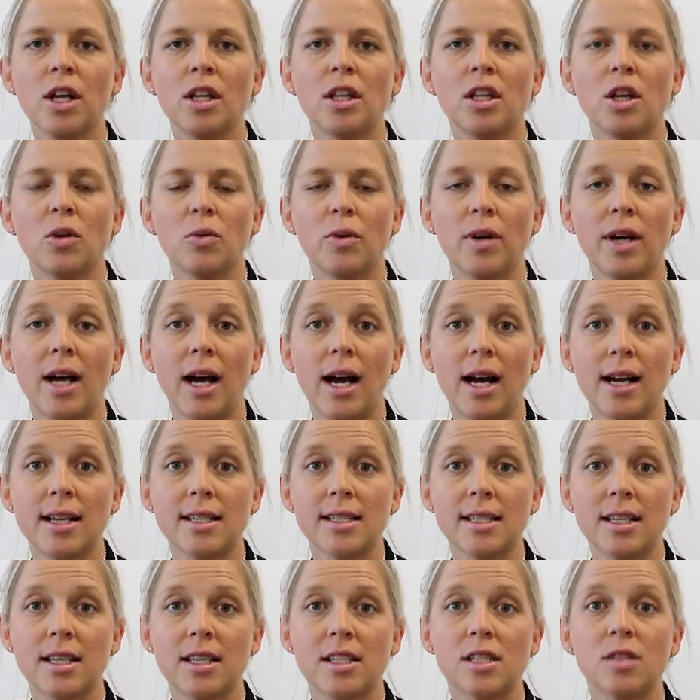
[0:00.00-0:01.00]
that we're
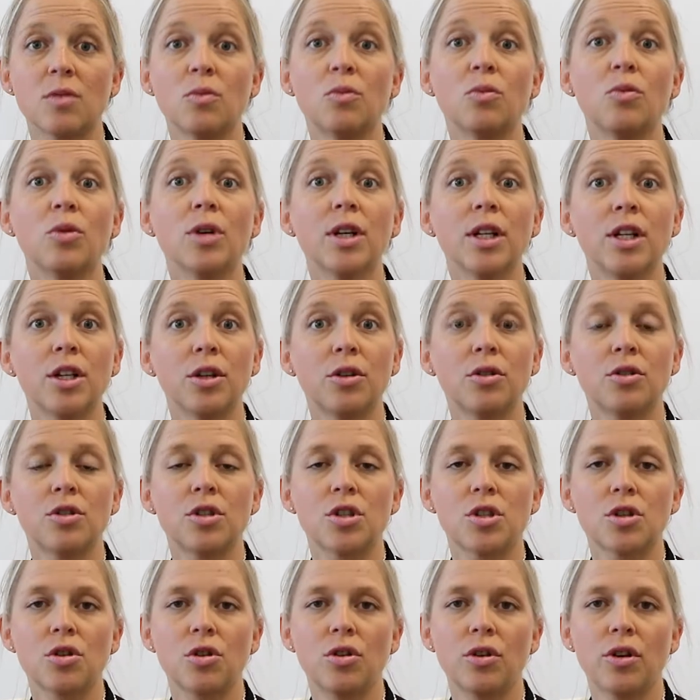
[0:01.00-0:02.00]
asking some really good,
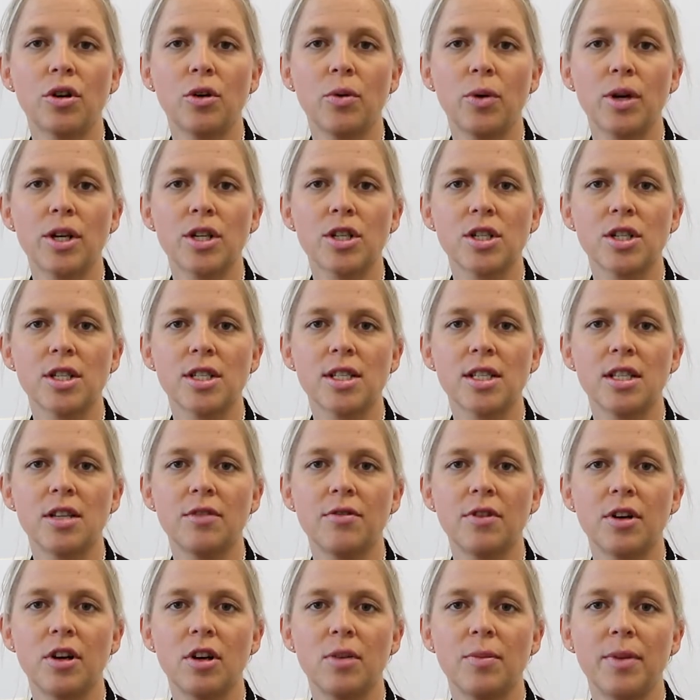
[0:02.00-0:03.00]
strong questions in the
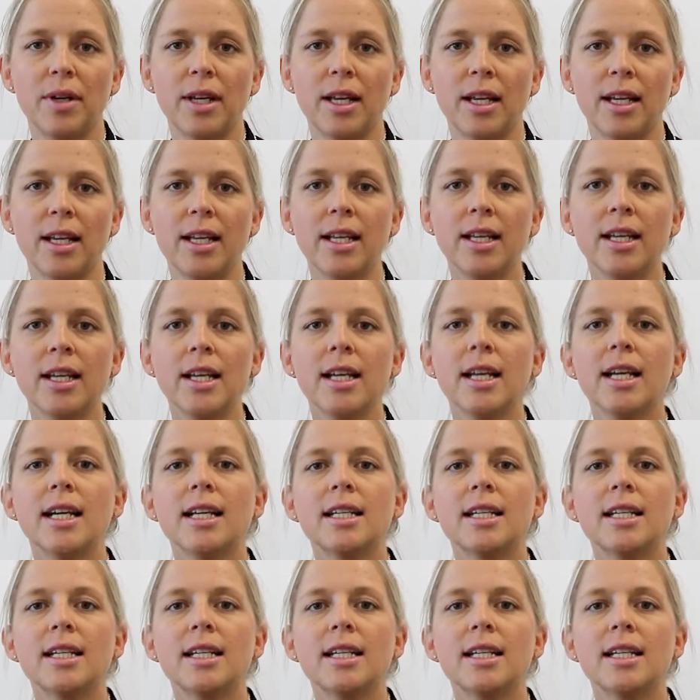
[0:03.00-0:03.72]
very beginning